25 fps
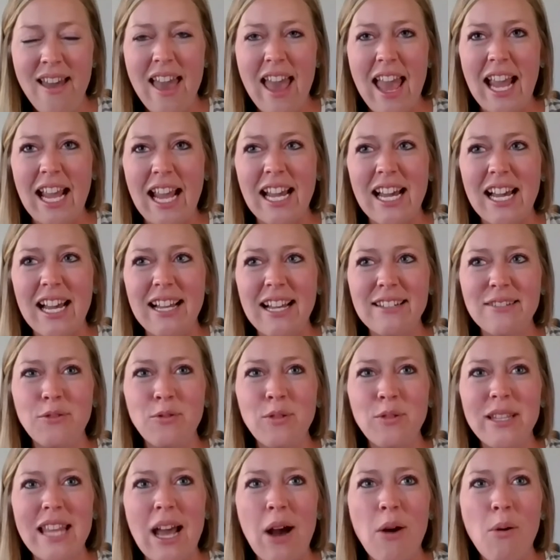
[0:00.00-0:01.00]
And
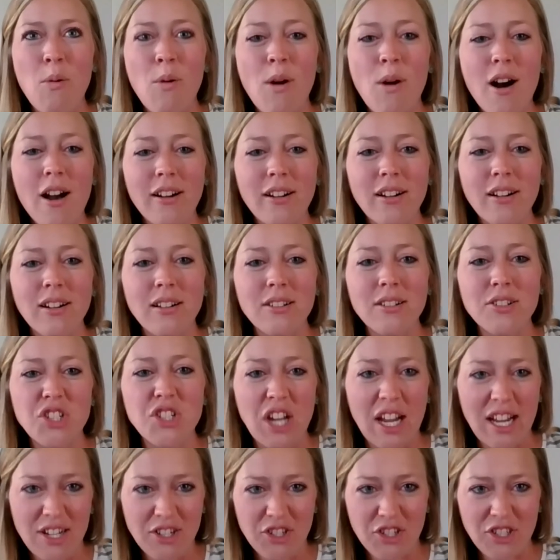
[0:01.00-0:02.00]
when that water
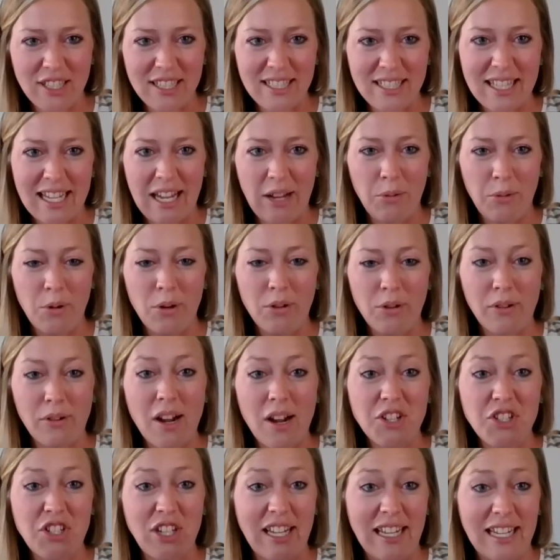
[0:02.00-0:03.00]
changes, it will
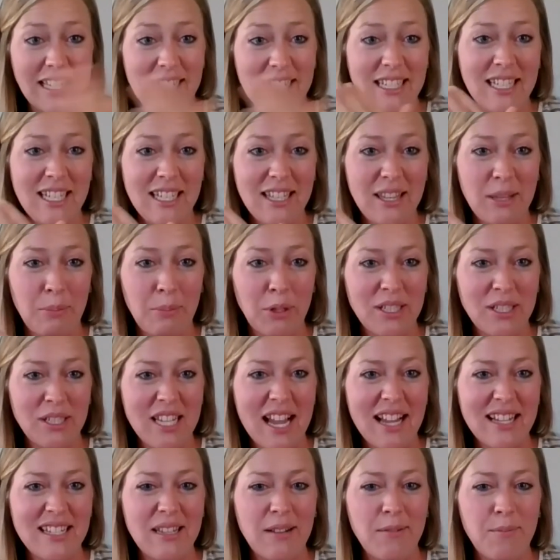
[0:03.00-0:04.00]
rush into the
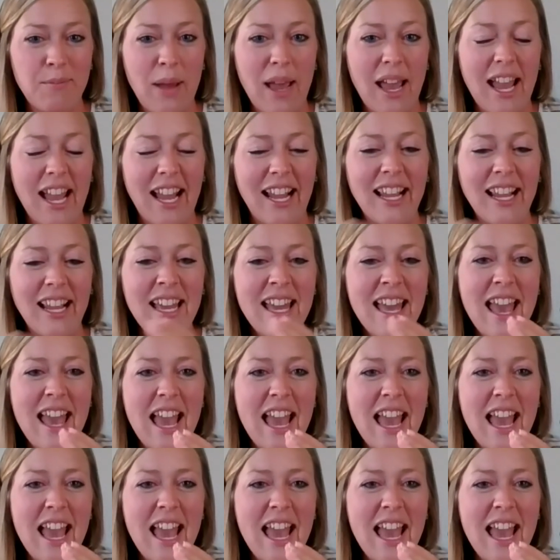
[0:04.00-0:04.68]
protected bay.